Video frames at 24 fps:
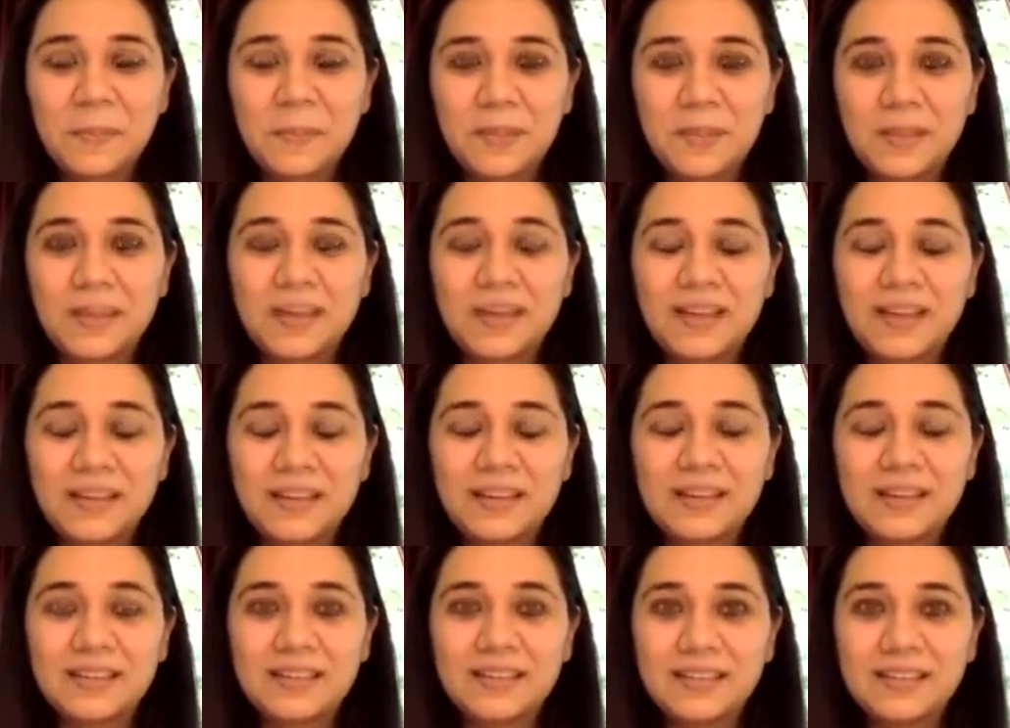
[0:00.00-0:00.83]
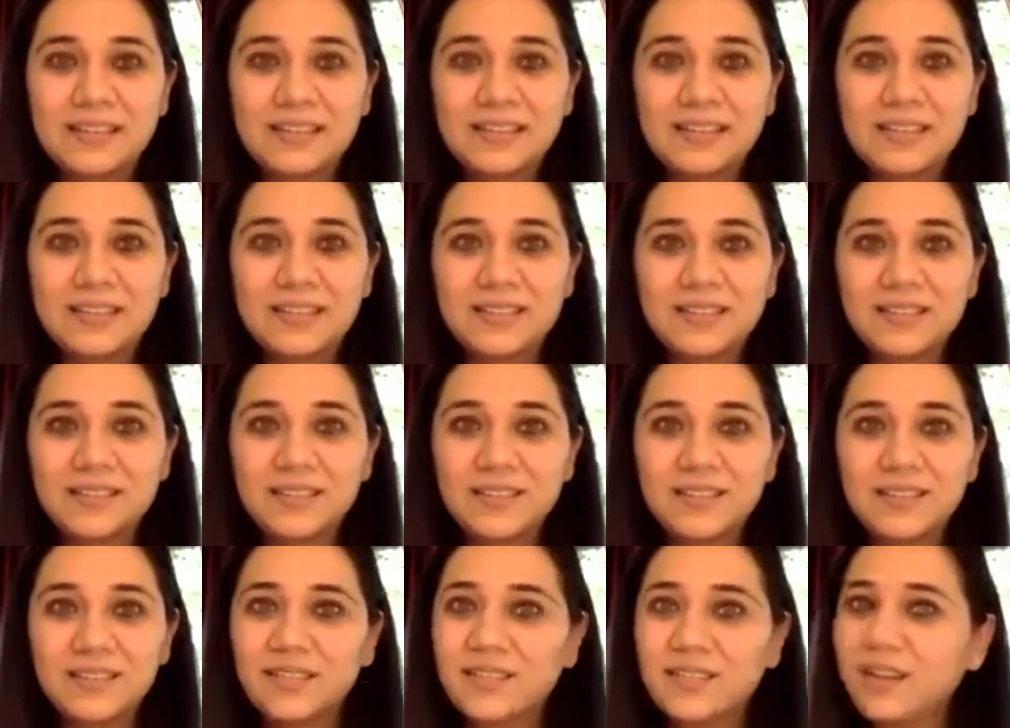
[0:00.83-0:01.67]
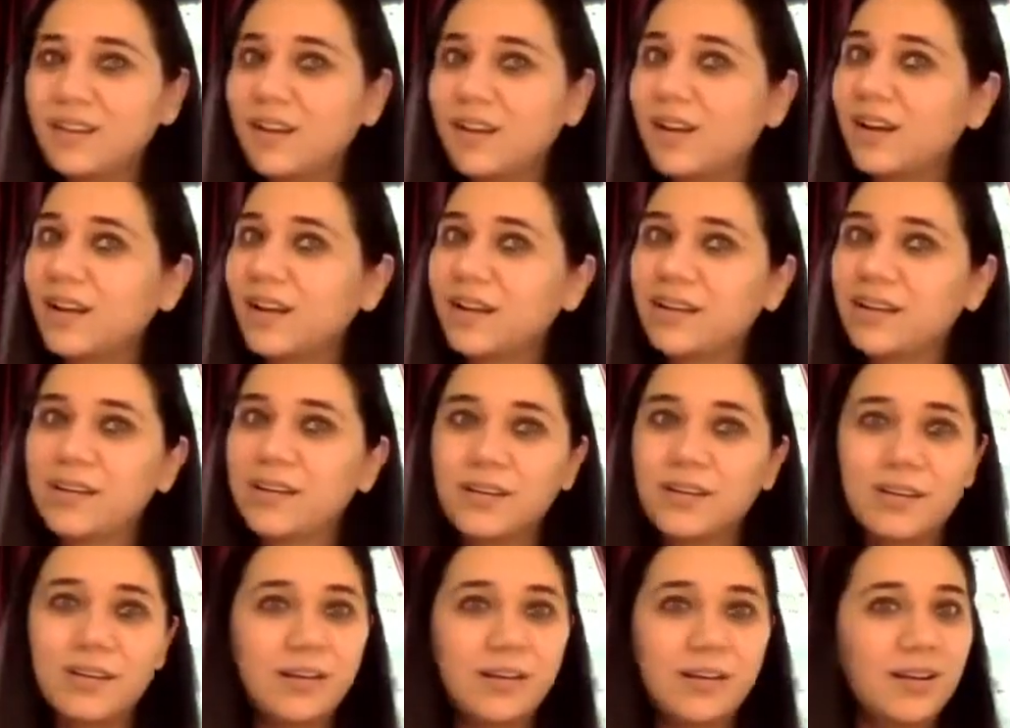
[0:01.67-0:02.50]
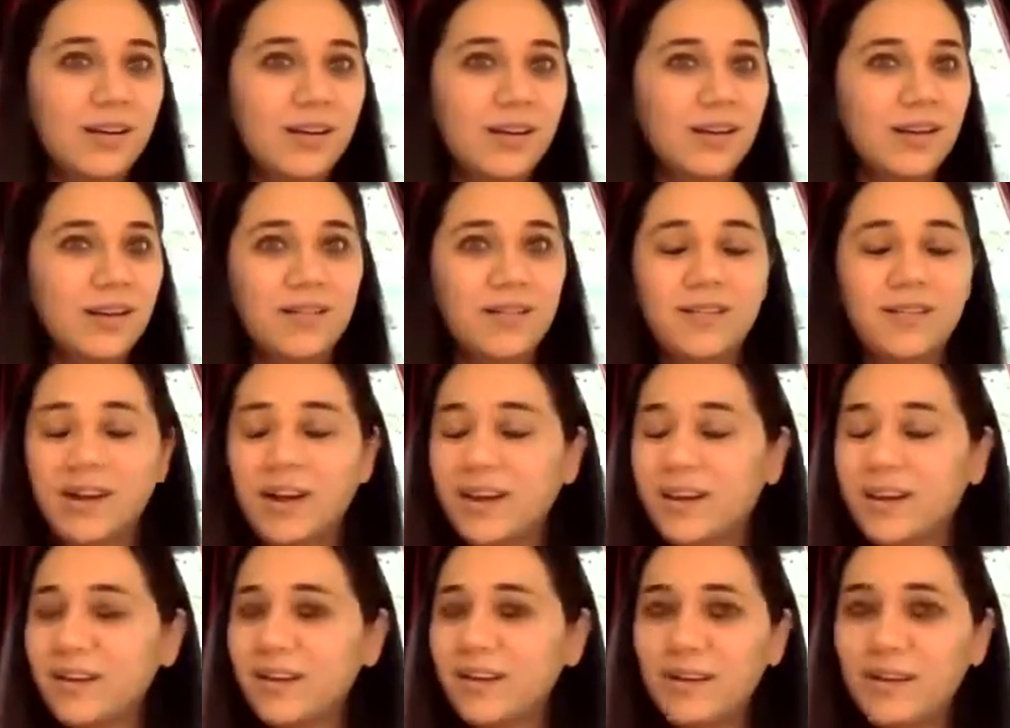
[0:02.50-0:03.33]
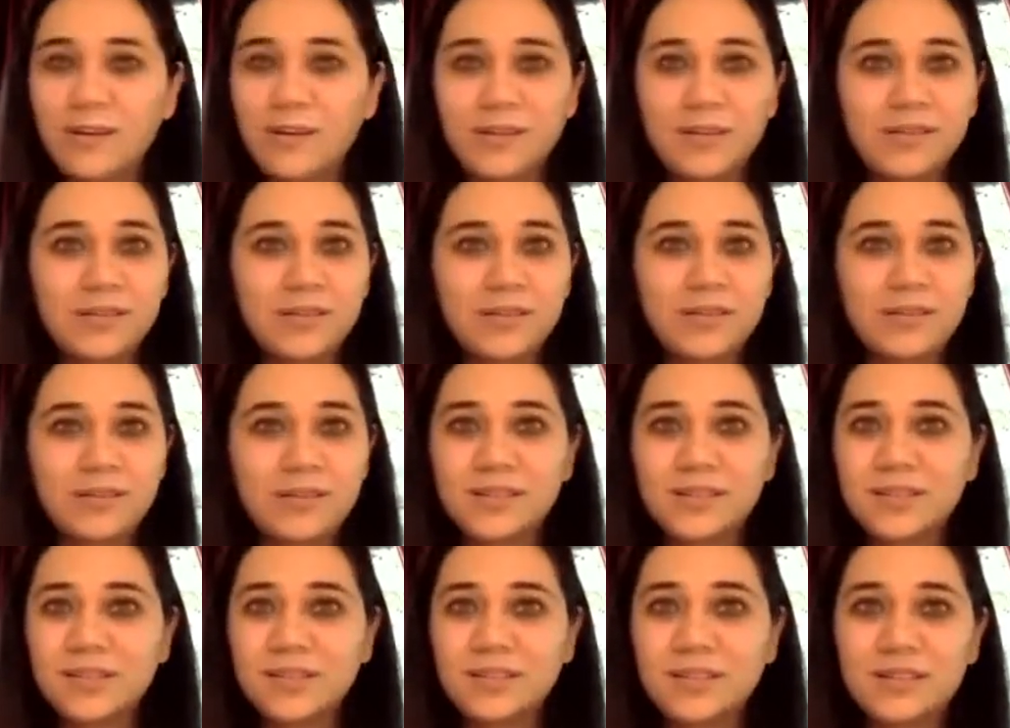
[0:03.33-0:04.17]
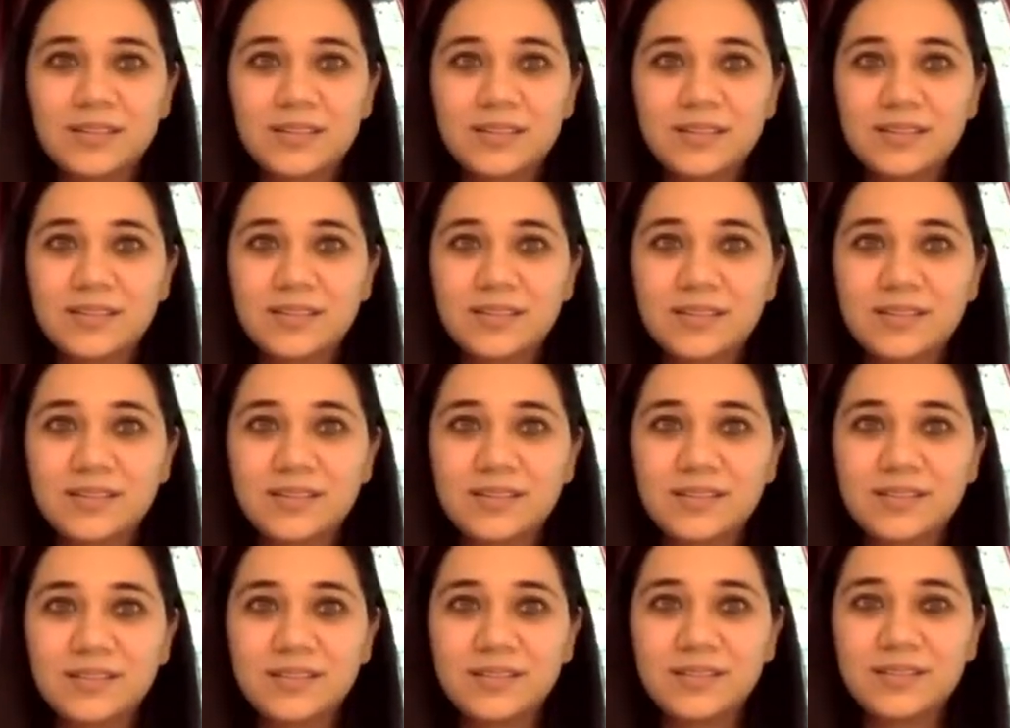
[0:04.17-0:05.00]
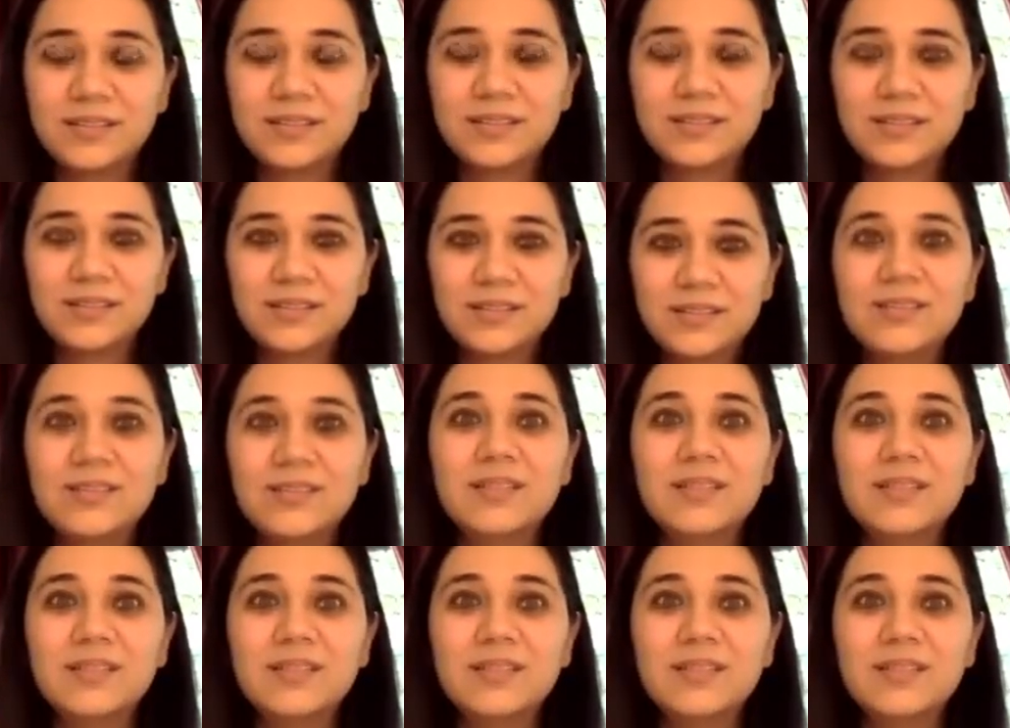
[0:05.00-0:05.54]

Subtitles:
The person shown says nothing.